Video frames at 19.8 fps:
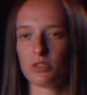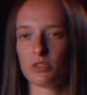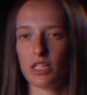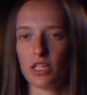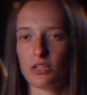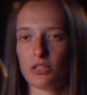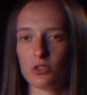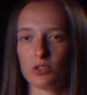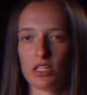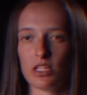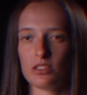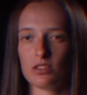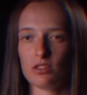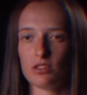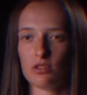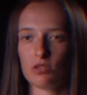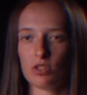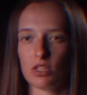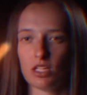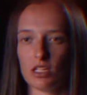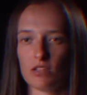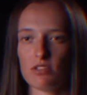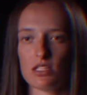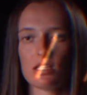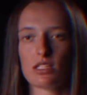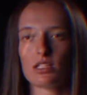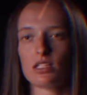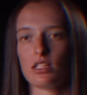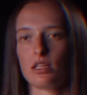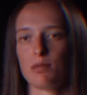that I could handle everything
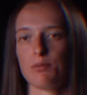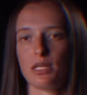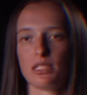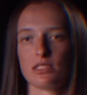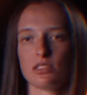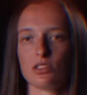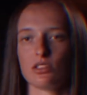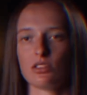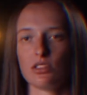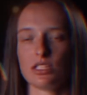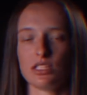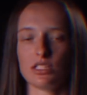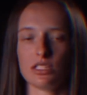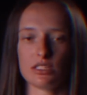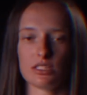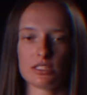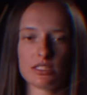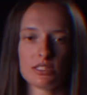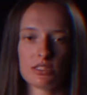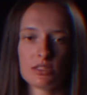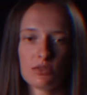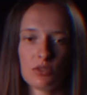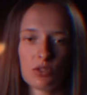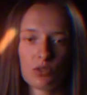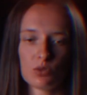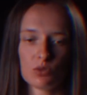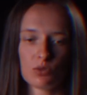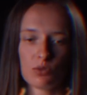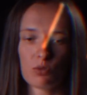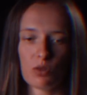physically, mentally, uh, you
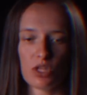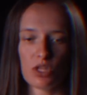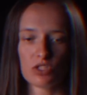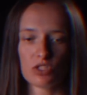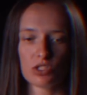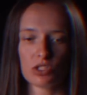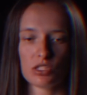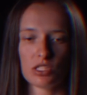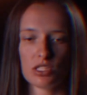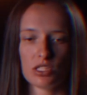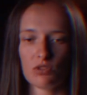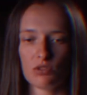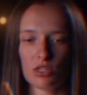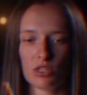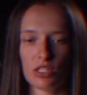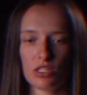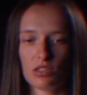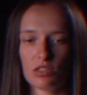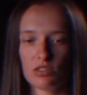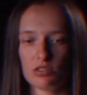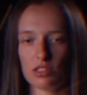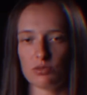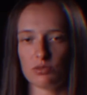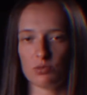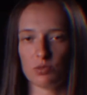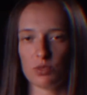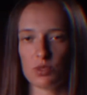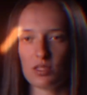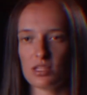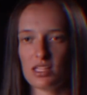know, the pressure and everything that
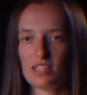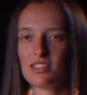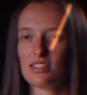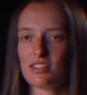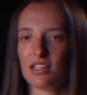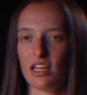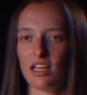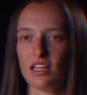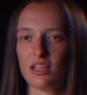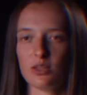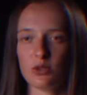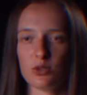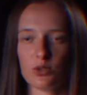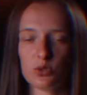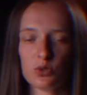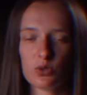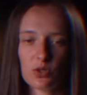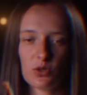was at stake, you know.